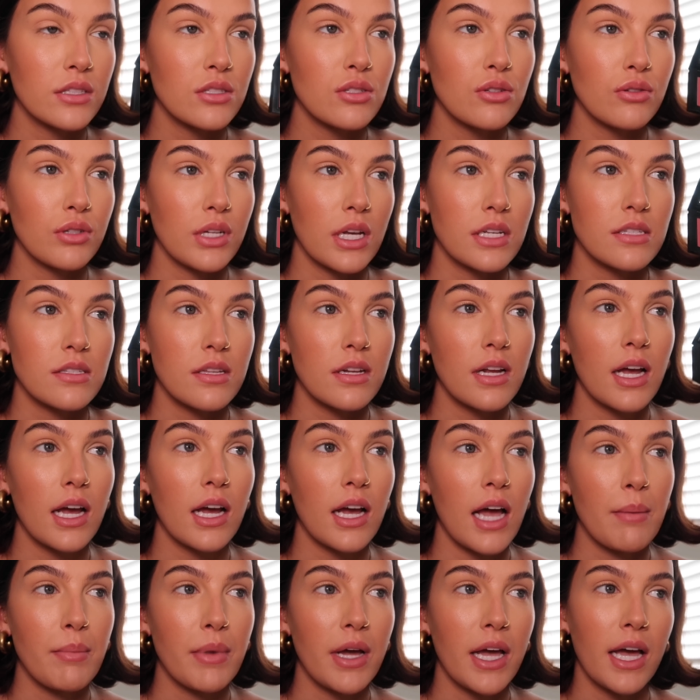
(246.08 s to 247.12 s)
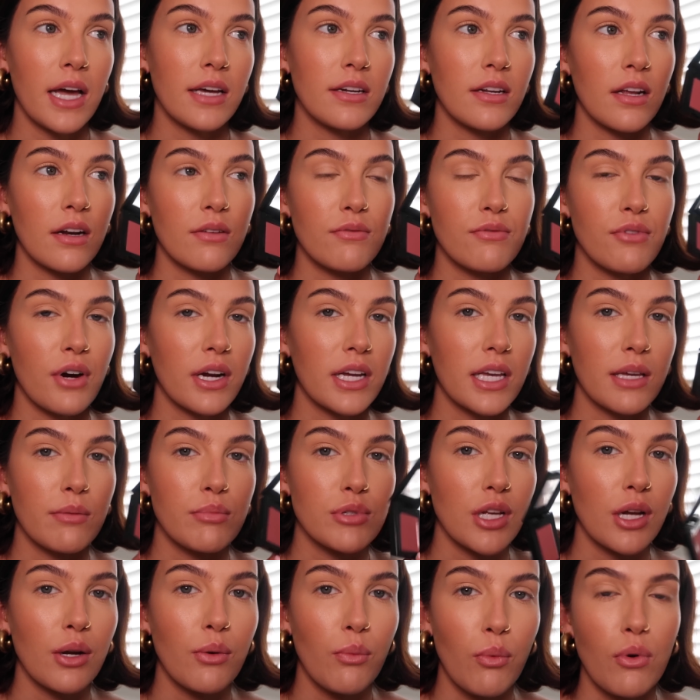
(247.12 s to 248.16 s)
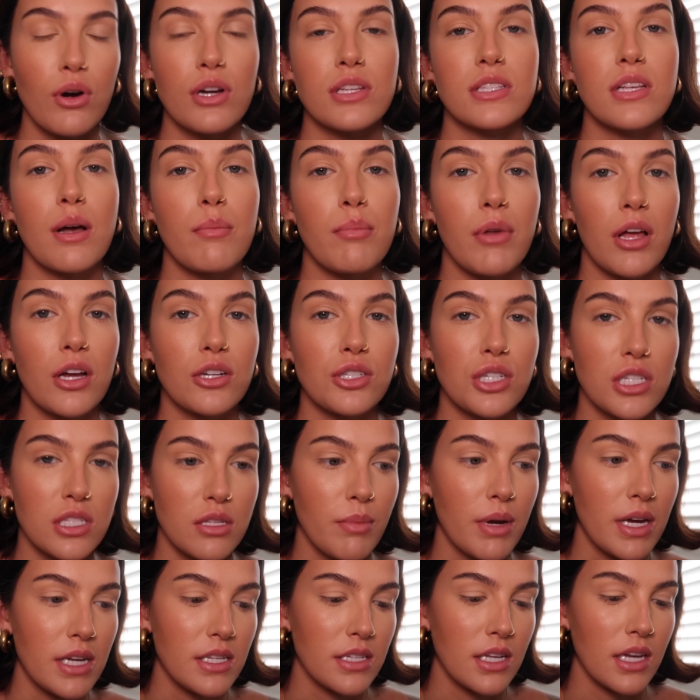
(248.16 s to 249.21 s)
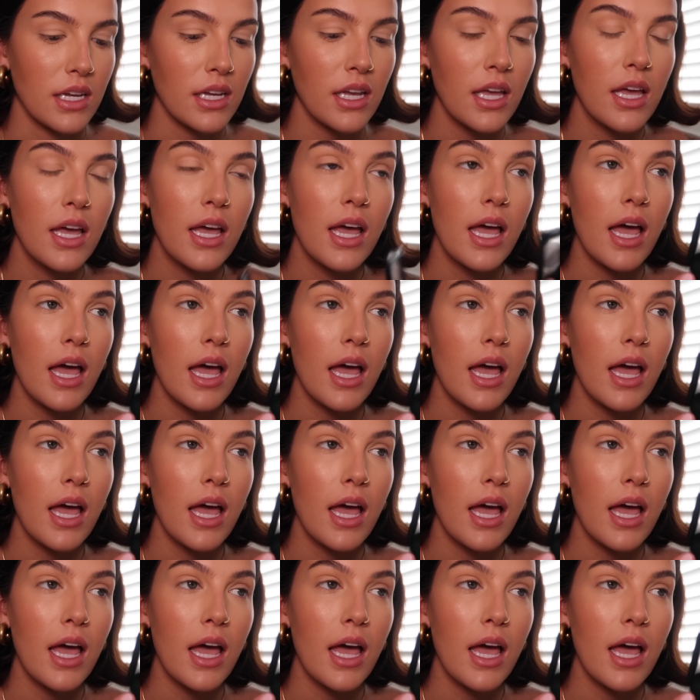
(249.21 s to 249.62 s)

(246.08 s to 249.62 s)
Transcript: had this on yesterday. I had my hair done. Frankie was like, what is that blush? It's amazing.